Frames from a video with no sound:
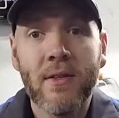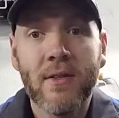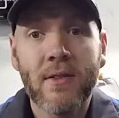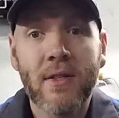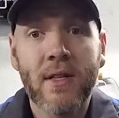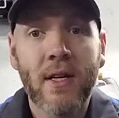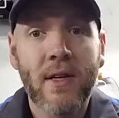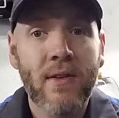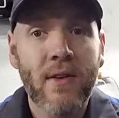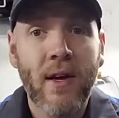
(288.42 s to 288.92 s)

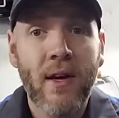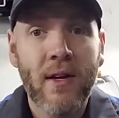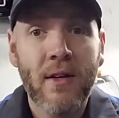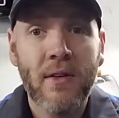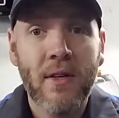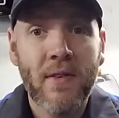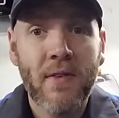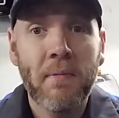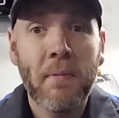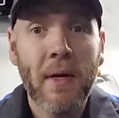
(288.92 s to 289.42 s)
because I
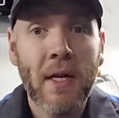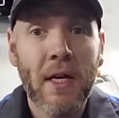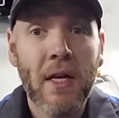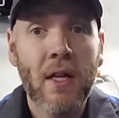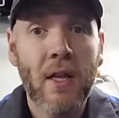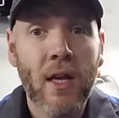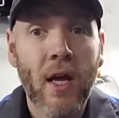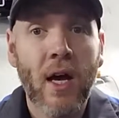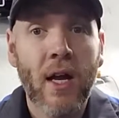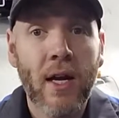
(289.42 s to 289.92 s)
spend
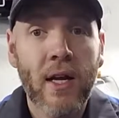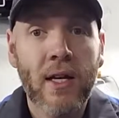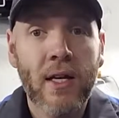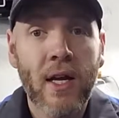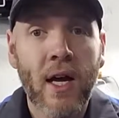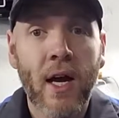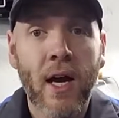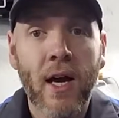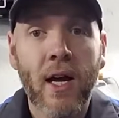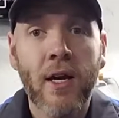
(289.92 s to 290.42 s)
a lot of
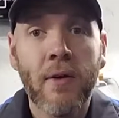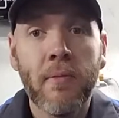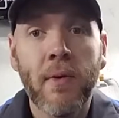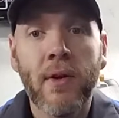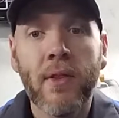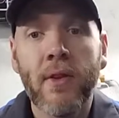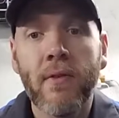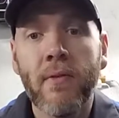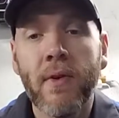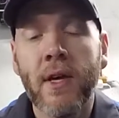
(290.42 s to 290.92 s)
time
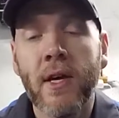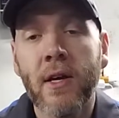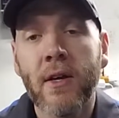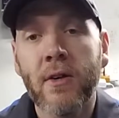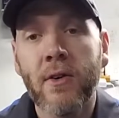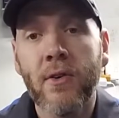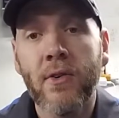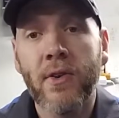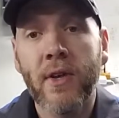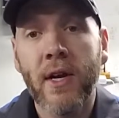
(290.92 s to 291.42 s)
on the
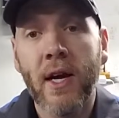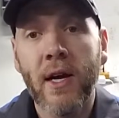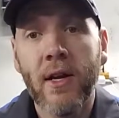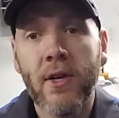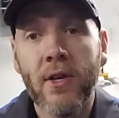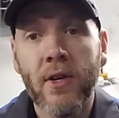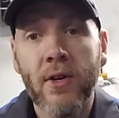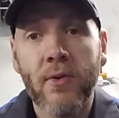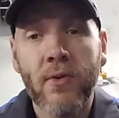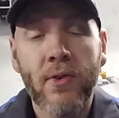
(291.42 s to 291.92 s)
vehicles that I
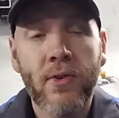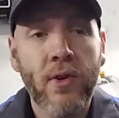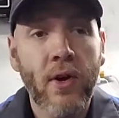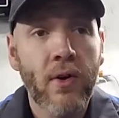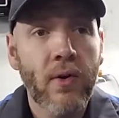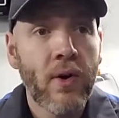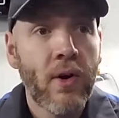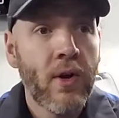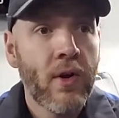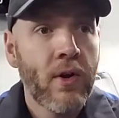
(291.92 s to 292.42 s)
do.
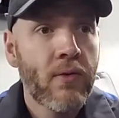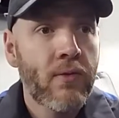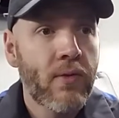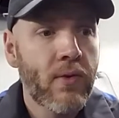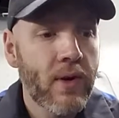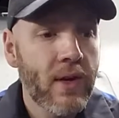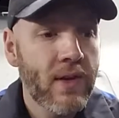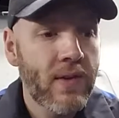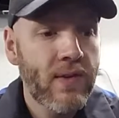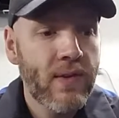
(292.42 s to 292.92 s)
So
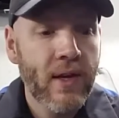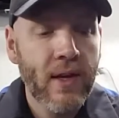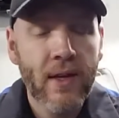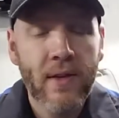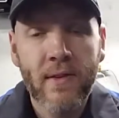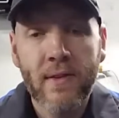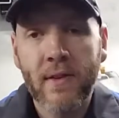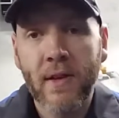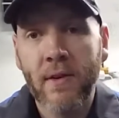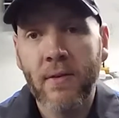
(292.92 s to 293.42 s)
for
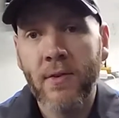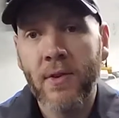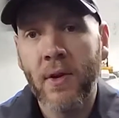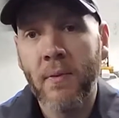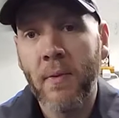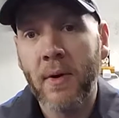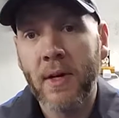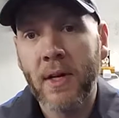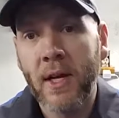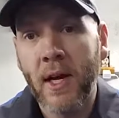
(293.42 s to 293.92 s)
instance, if
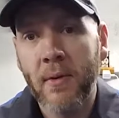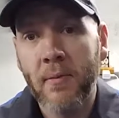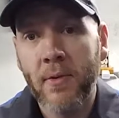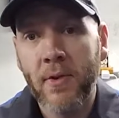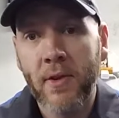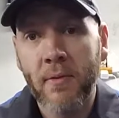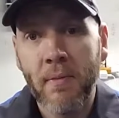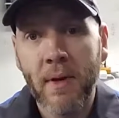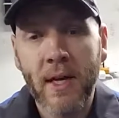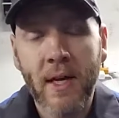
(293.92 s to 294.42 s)
someone comes
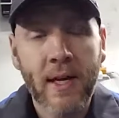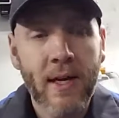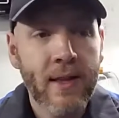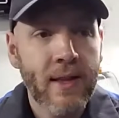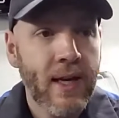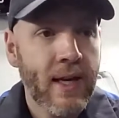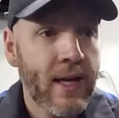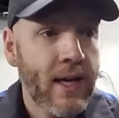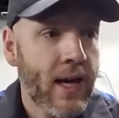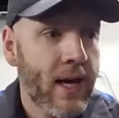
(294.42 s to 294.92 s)
to me and
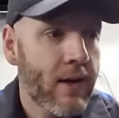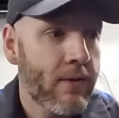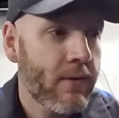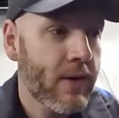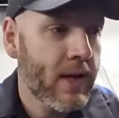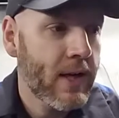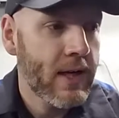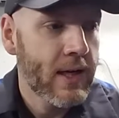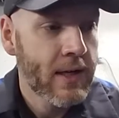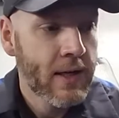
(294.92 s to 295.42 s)
they have
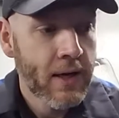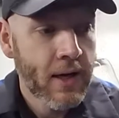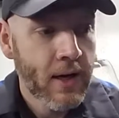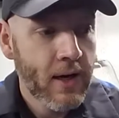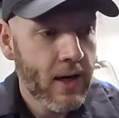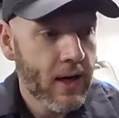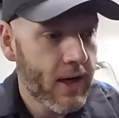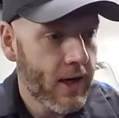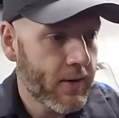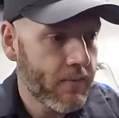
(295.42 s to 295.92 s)
a
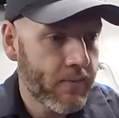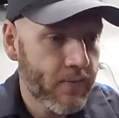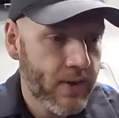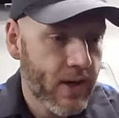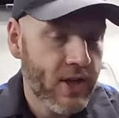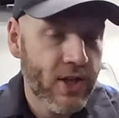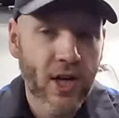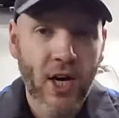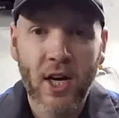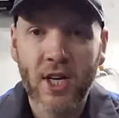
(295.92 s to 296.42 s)

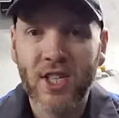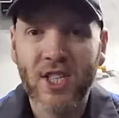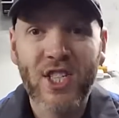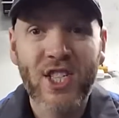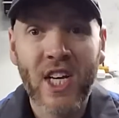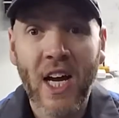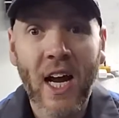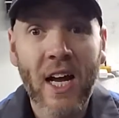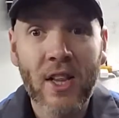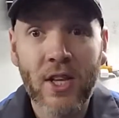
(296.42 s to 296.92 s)
Dodge
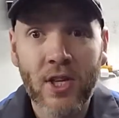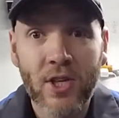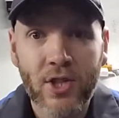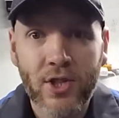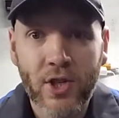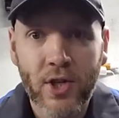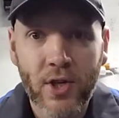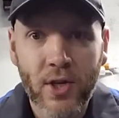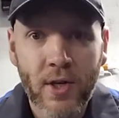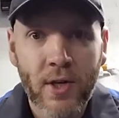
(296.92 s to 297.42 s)

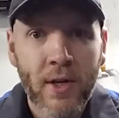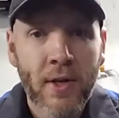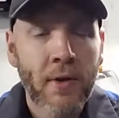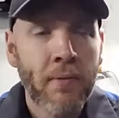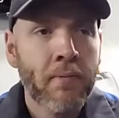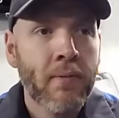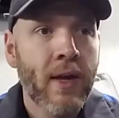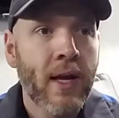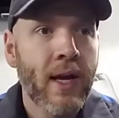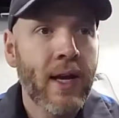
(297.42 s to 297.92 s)
Challenger
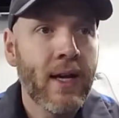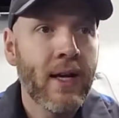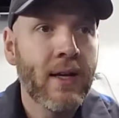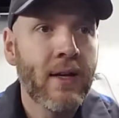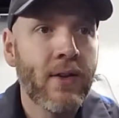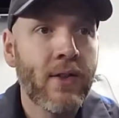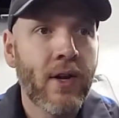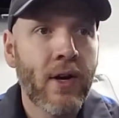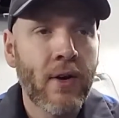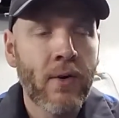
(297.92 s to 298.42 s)

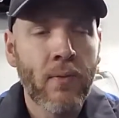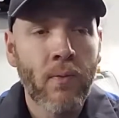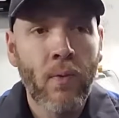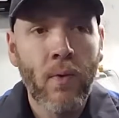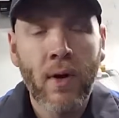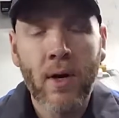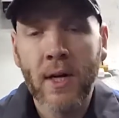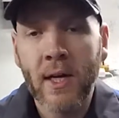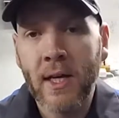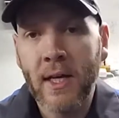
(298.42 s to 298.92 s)
and they're
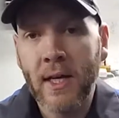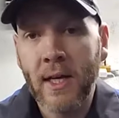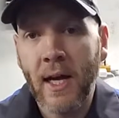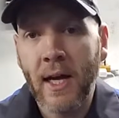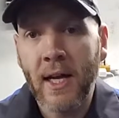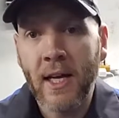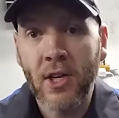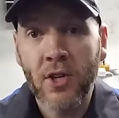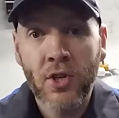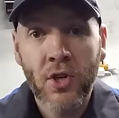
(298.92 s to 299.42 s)
wanting
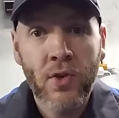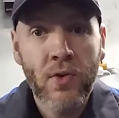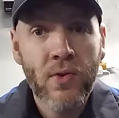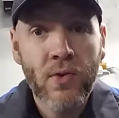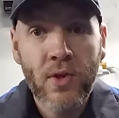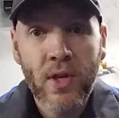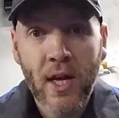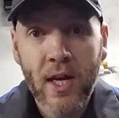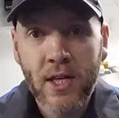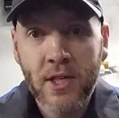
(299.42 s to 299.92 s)
a
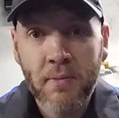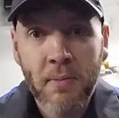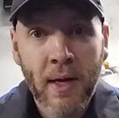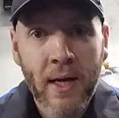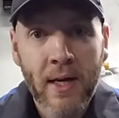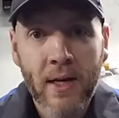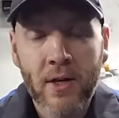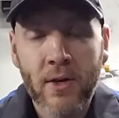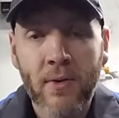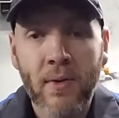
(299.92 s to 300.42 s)
2-stage
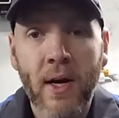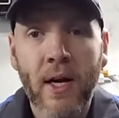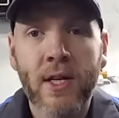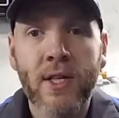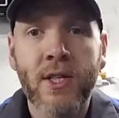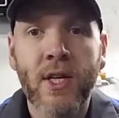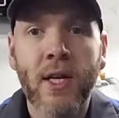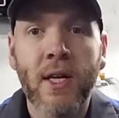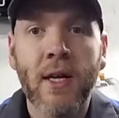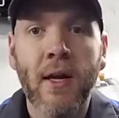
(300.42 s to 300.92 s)
paint
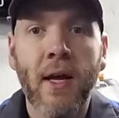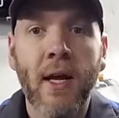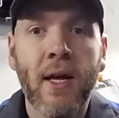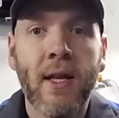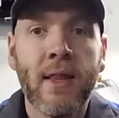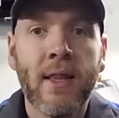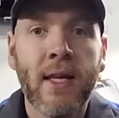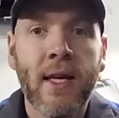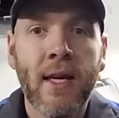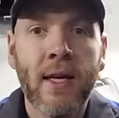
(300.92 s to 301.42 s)
correction,
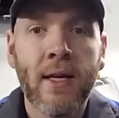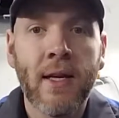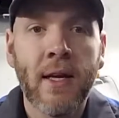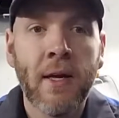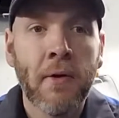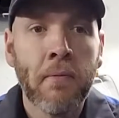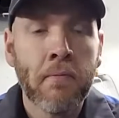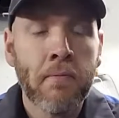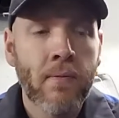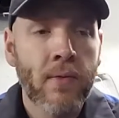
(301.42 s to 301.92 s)
and then
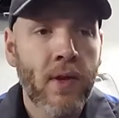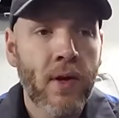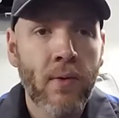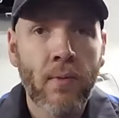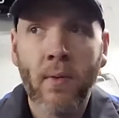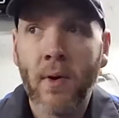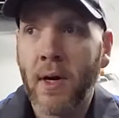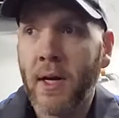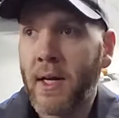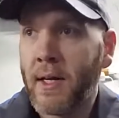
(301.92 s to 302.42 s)
they're
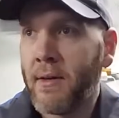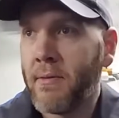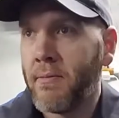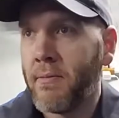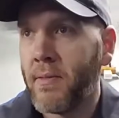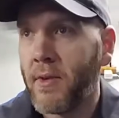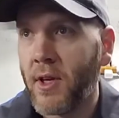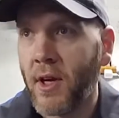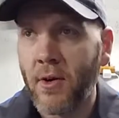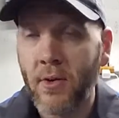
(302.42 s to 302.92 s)

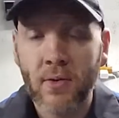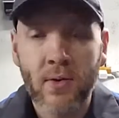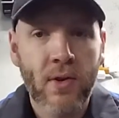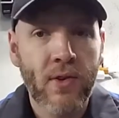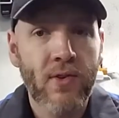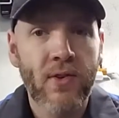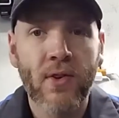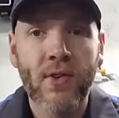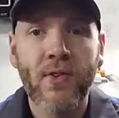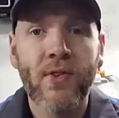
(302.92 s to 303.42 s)
wanting,
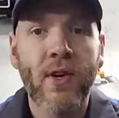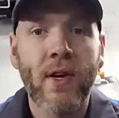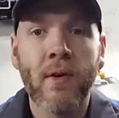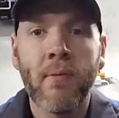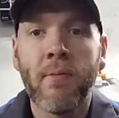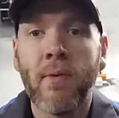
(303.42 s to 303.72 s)
Crystal Serum